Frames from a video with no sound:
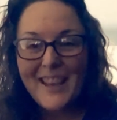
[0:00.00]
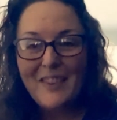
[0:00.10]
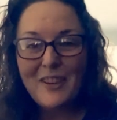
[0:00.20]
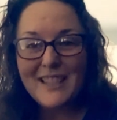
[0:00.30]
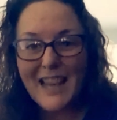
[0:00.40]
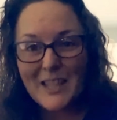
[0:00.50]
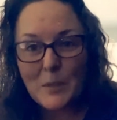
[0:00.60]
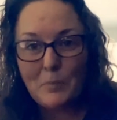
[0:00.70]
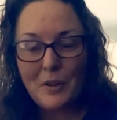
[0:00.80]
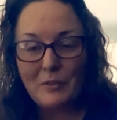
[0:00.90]
We're
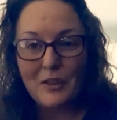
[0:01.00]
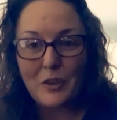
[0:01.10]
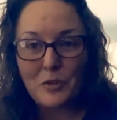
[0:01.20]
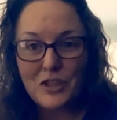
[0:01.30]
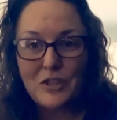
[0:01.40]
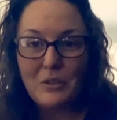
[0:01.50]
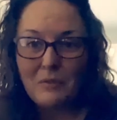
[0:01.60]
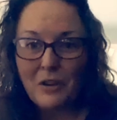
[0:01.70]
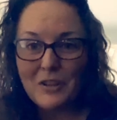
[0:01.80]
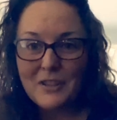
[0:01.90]
desperate for Christian
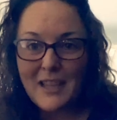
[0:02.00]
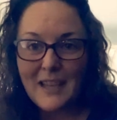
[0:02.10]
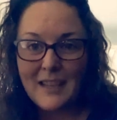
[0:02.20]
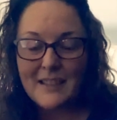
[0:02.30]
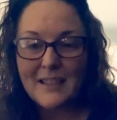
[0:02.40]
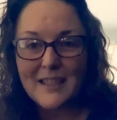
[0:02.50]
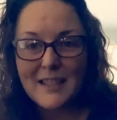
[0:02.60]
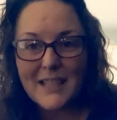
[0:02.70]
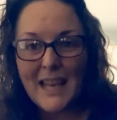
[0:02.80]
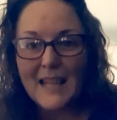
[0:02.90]
volunteers to
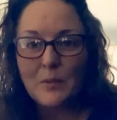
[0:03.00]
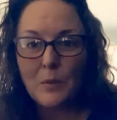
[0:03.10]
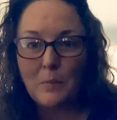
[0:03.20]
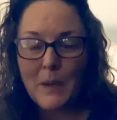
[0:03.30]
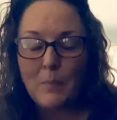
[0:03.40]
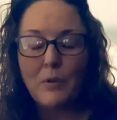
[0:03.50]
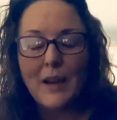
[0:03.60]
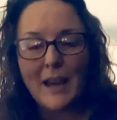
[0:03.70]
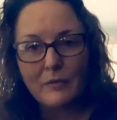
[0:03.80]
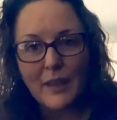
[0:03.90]
sit with people,
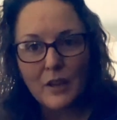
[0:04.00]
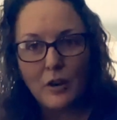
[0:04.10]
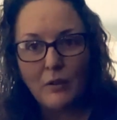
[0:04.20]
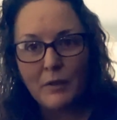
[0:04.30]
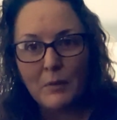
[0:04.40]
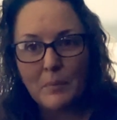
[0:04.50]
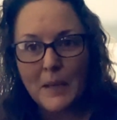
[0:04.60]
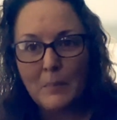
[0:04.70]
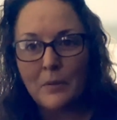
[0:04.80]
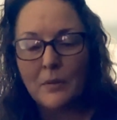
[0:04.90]
have that coffee with
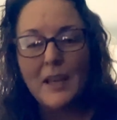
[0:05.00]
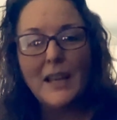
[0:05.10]
people,